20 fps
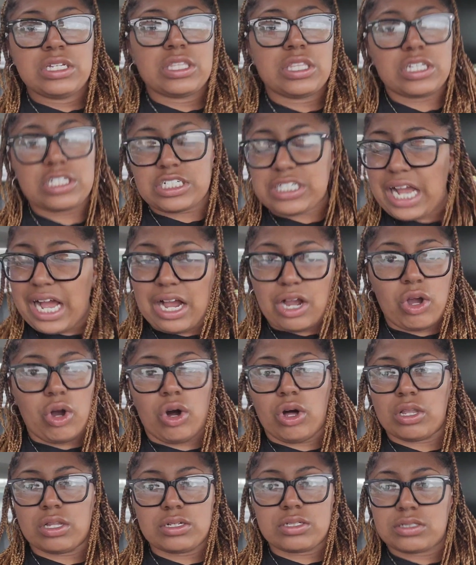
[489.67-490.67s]
the shot
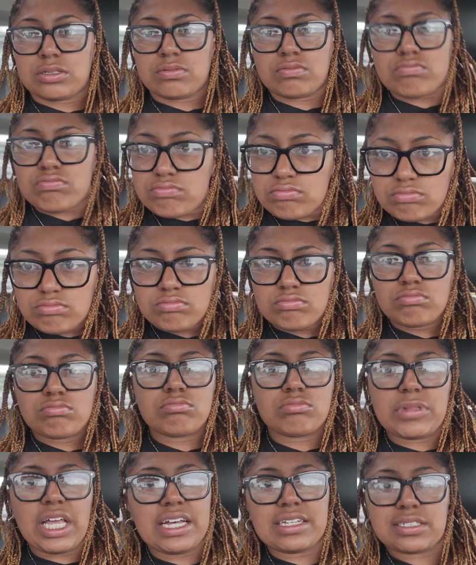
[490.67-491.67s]
caller.
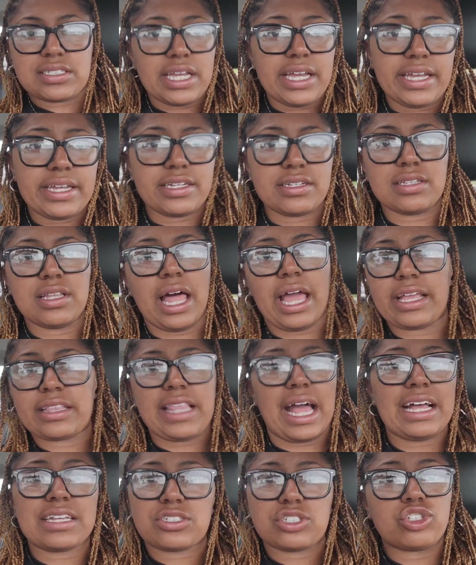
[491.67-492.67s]
That's it. Like,
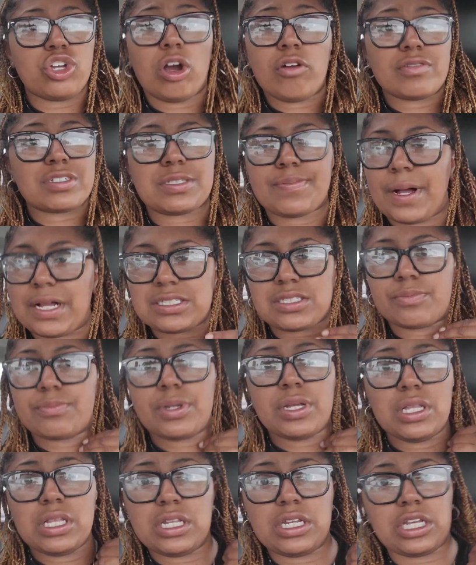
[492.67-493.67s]
that's your
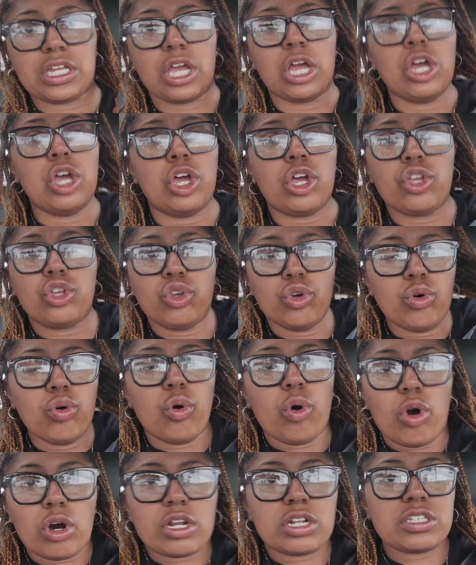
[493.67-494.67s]
responsibility. You
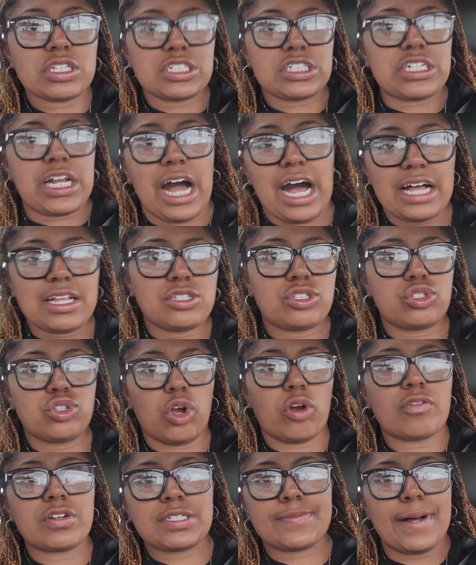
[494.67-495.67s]
order the shots.
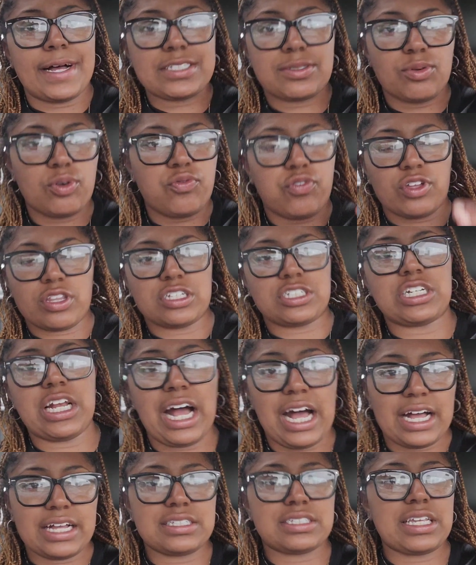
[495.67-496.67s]
You're responsible for the
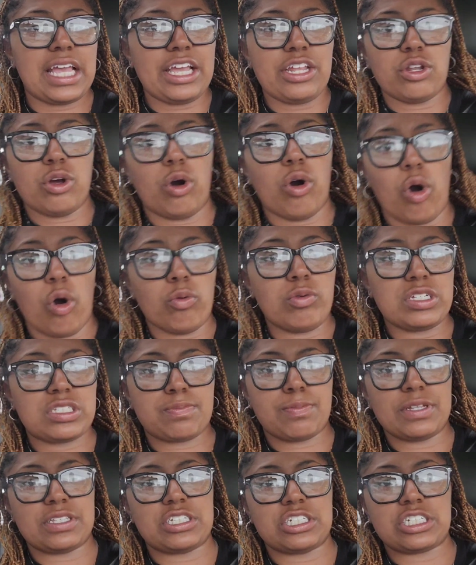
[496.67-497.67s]
shots. Ain't no, oh, we
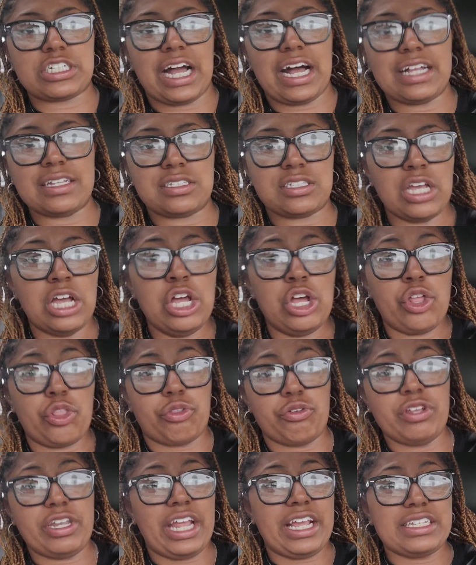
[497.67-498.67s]
split the shots
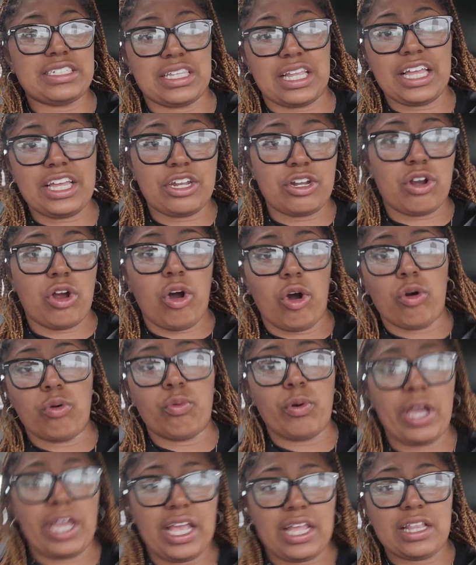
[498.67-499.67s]
three days later. Oh,
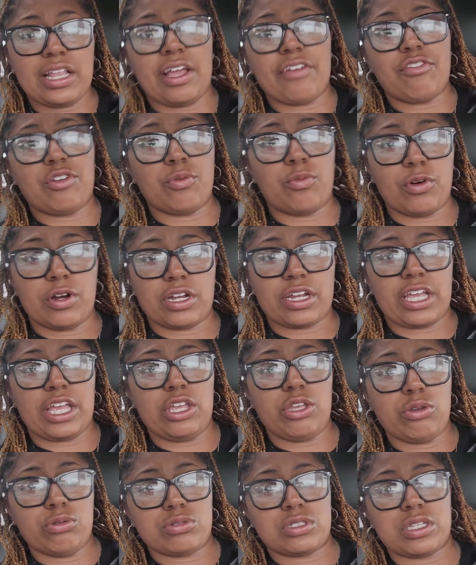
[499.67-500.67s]
wait, everyone,
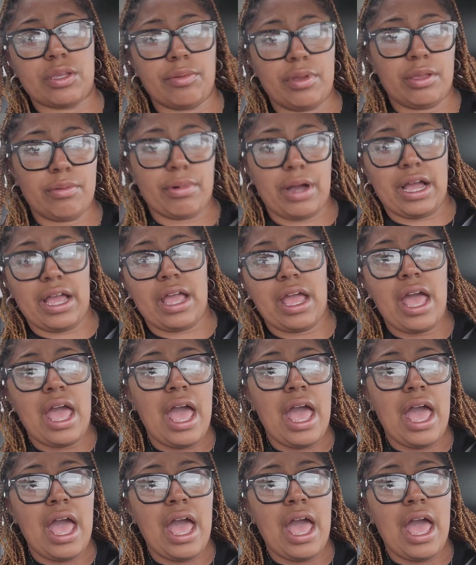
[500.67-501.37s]
can you send me my